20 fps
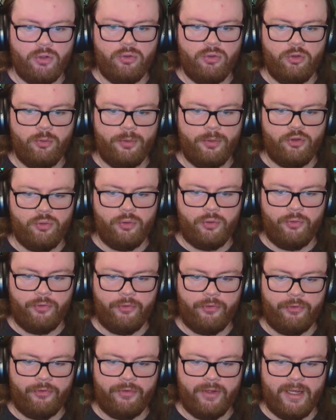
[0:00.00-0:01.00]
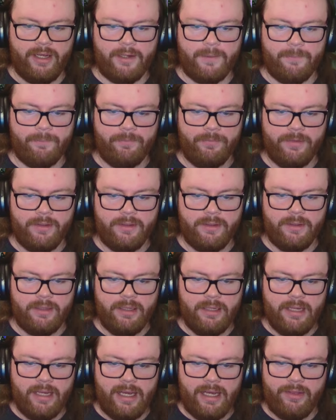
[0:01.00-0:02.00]
Ooh, but Drogoz is dead.
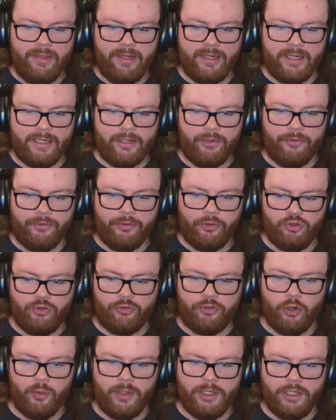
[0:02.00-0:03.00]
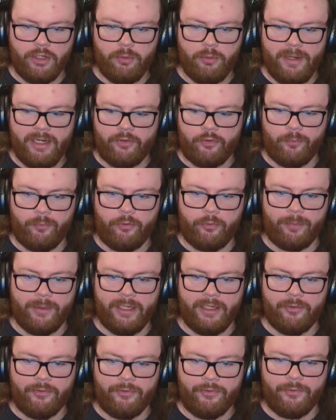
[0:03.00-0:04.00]
I think I can still just go in here and make some
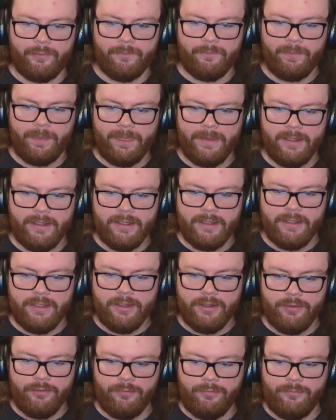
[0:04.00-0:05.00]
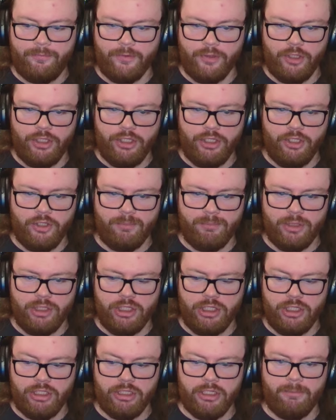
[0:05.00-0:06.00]
space. Feed
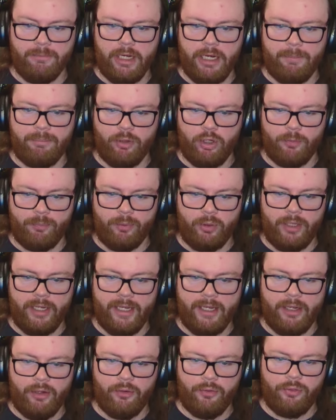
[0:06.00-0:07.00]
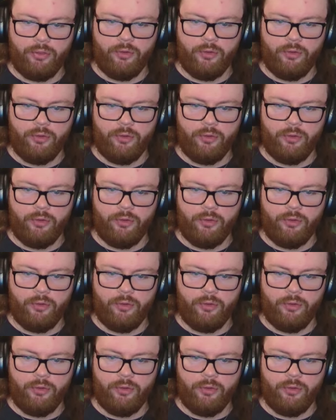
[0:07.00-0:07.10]
me and my purple health.